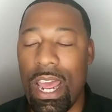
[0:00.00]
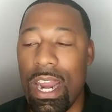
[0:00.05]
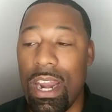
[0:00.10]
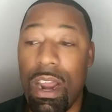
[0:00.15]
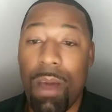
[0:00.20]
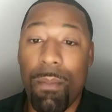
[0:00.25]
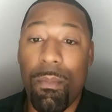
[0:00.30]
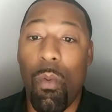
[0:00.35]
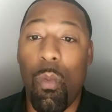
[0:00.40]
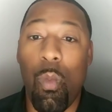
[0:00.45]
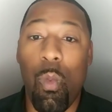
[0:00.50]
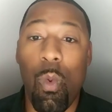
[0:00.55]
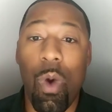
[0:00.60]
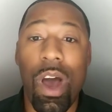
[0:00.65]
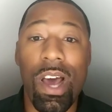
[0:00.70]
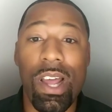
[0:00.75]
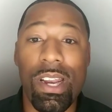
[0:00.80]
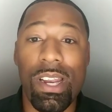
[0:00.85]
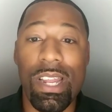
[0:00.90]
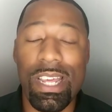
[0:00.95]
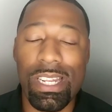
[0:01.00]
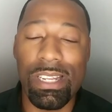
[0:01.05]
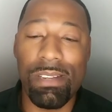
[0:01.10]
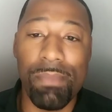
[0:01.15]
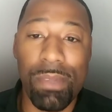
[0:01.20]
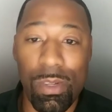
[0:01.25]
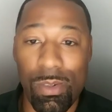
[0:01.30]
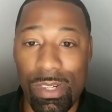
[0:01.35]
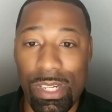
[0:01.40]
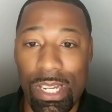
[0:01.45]
Number one is
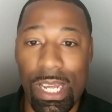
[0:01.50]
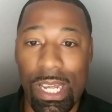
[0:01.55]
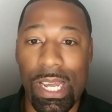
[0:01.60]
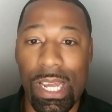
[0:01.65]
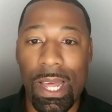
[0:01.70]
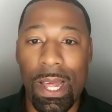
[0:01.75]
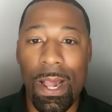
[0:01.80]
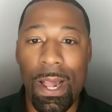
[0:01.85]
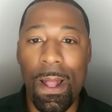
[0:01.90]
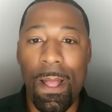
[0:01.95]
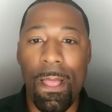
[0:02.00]
music.